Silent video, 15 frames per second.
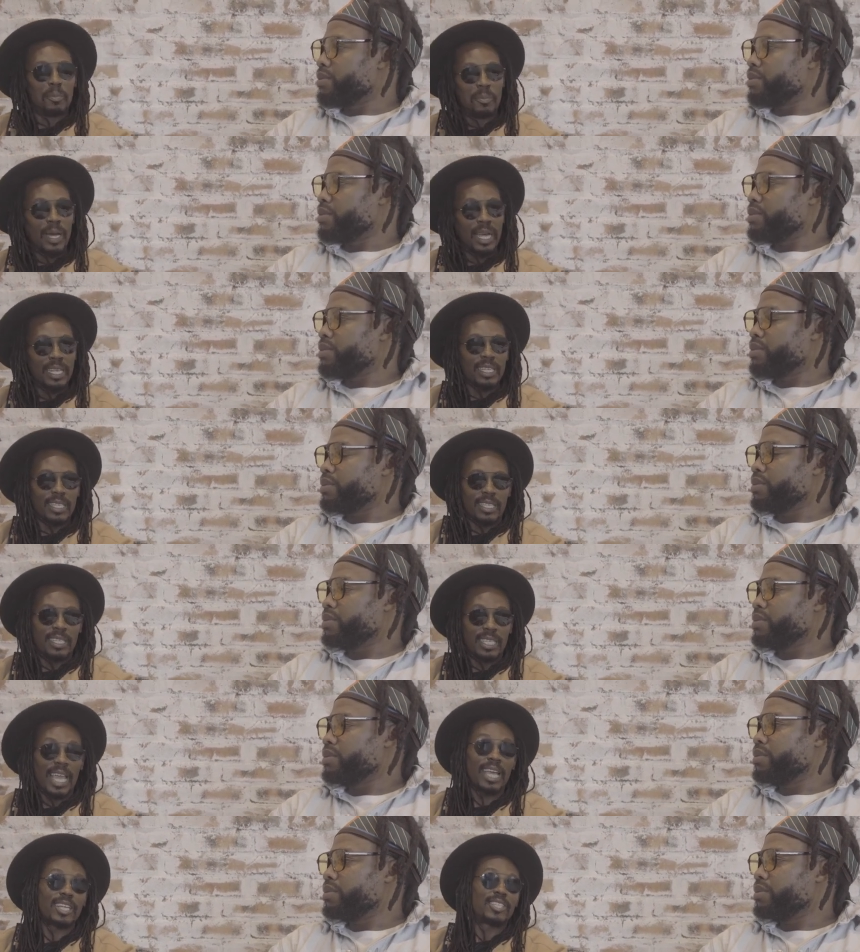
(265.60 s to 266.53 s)
Speaker 1: But
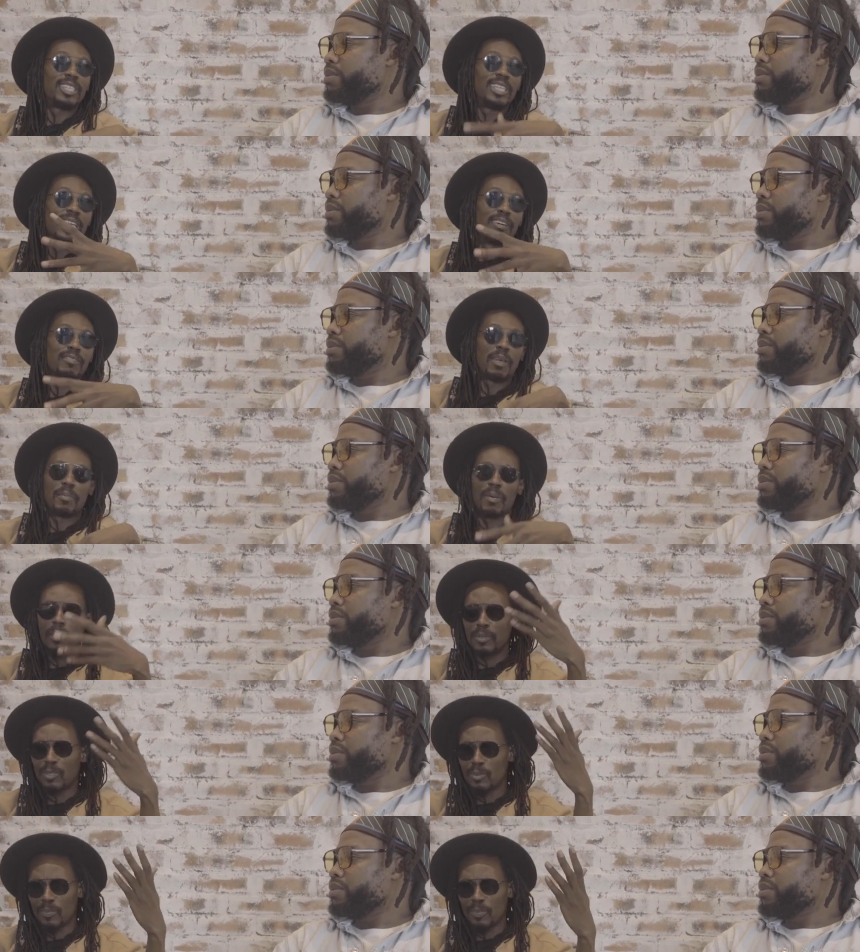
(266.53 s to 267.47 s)
he actually loved hip hop.
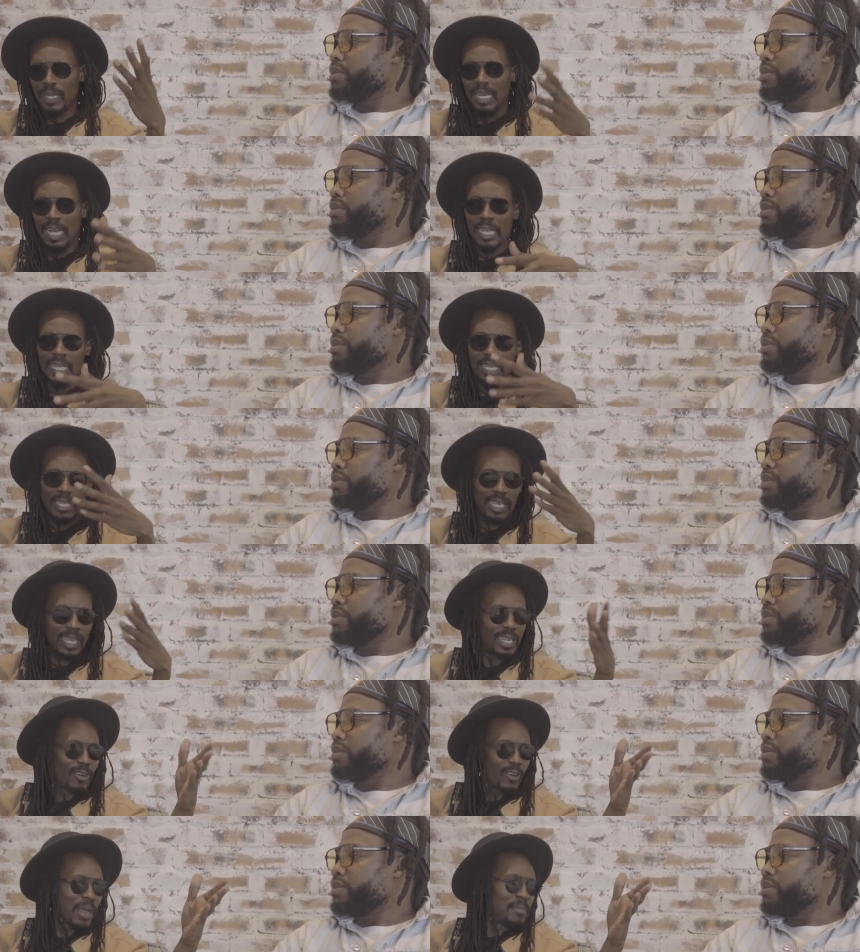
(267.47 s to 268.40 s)
He used to play like
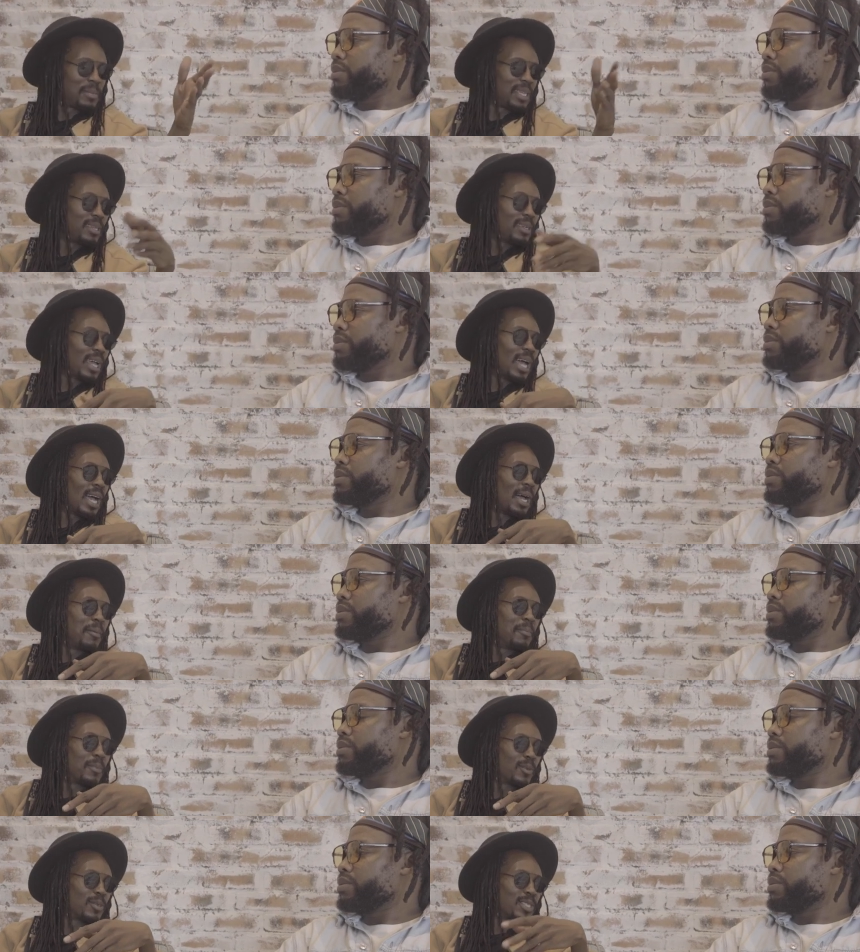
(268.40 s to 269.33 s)
get Grammy.
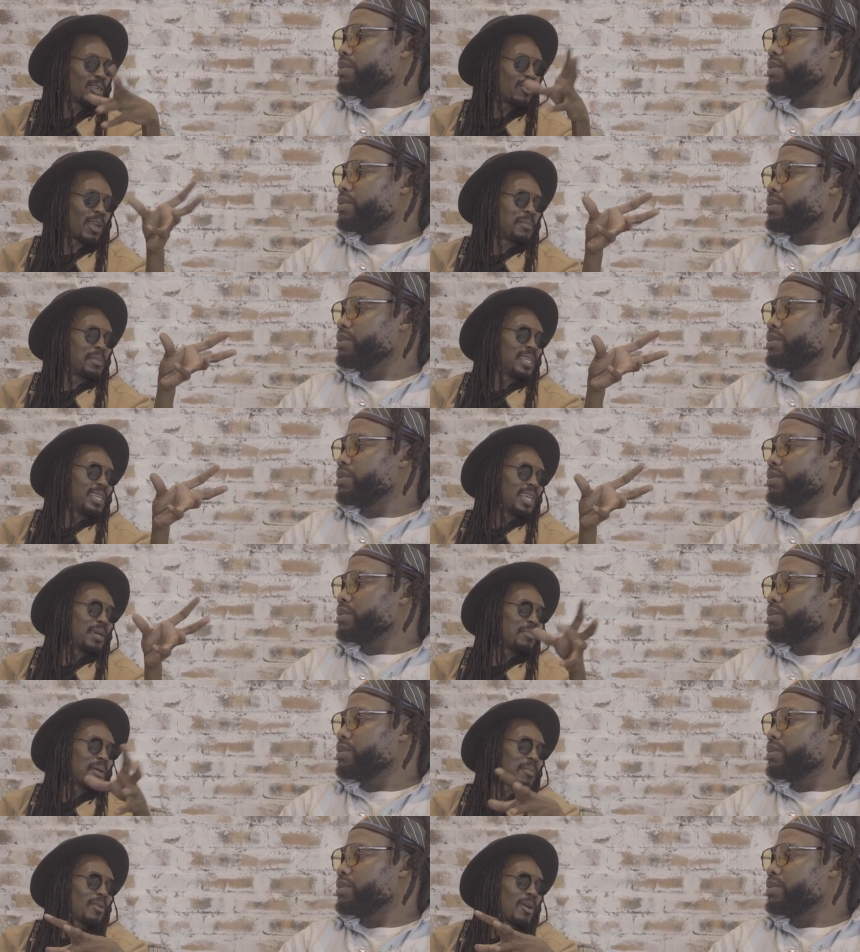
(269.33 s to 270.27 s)
Um, there was the Grammy
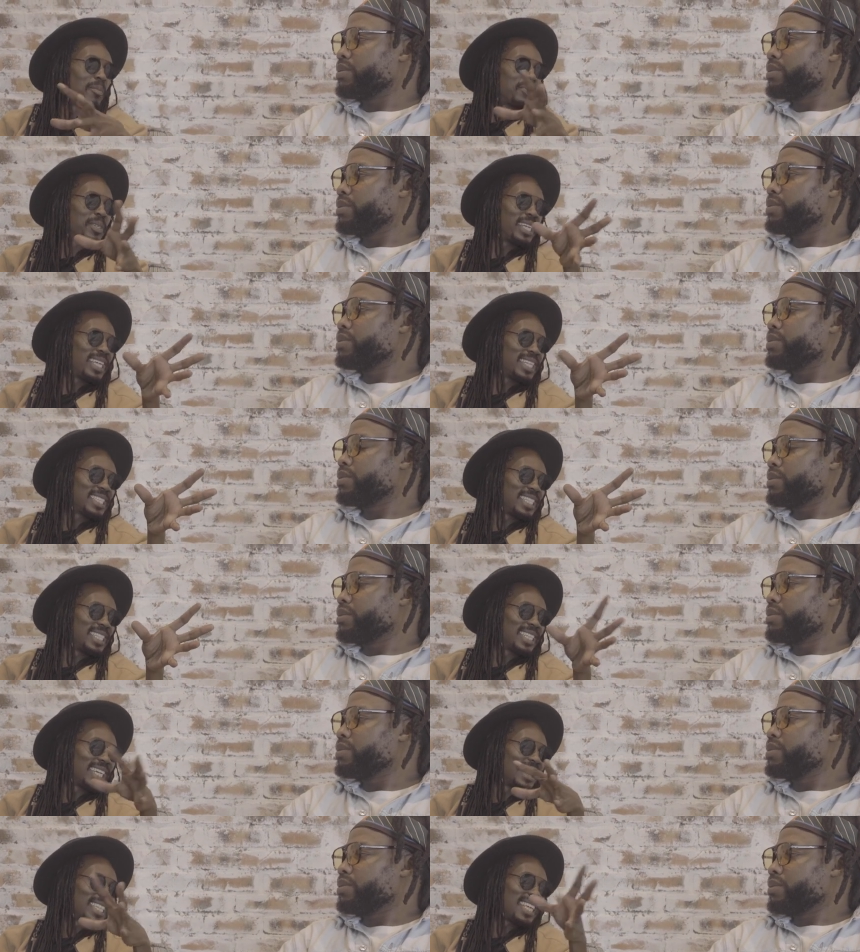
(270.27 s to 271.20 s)
hip hop
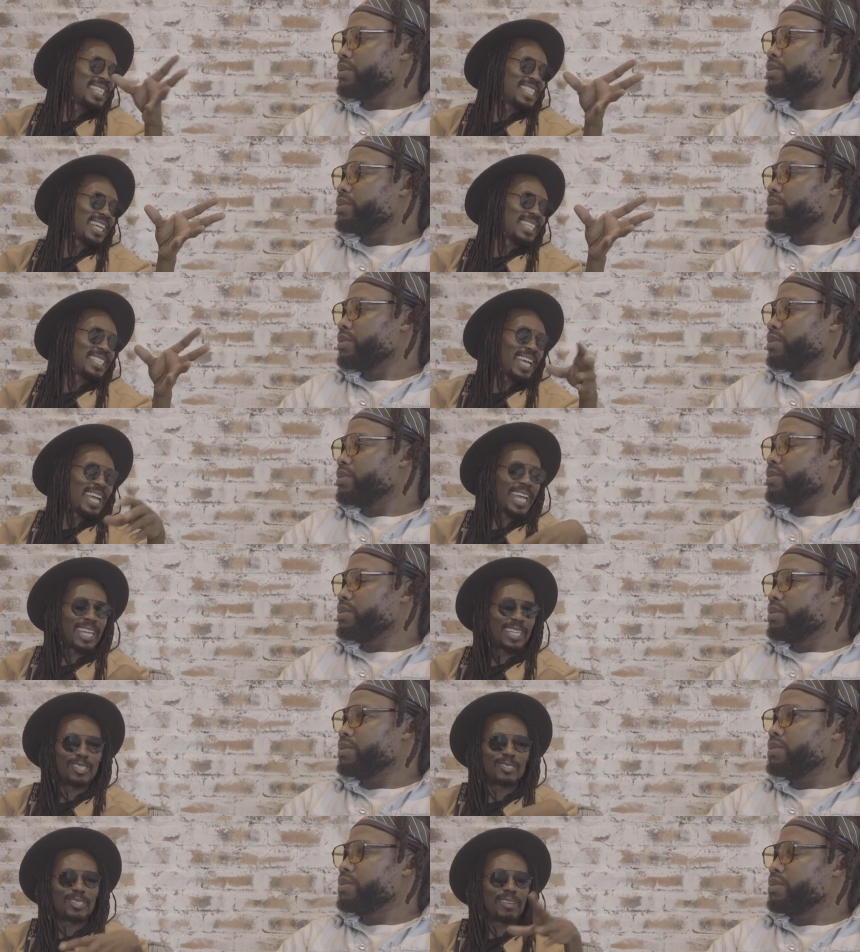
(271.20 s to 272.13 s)
compilation, get things like that. Mm.
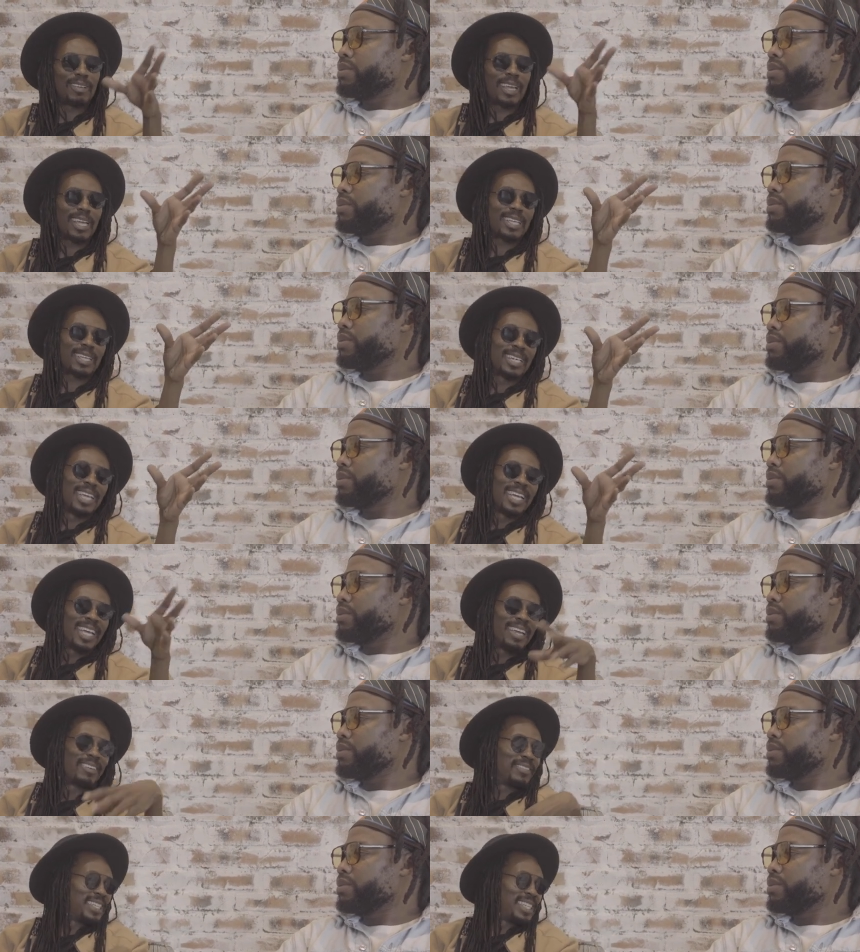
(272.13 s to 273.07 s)
He used mm. to have like
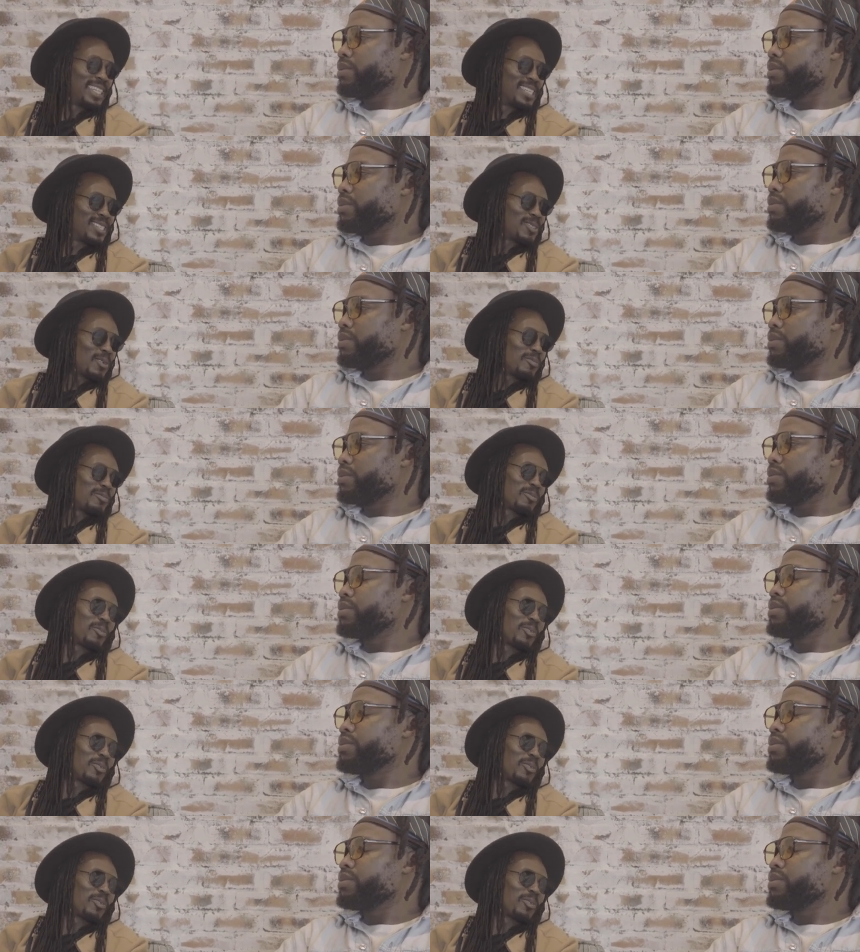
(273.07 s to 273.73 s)
Heavy D and Soul for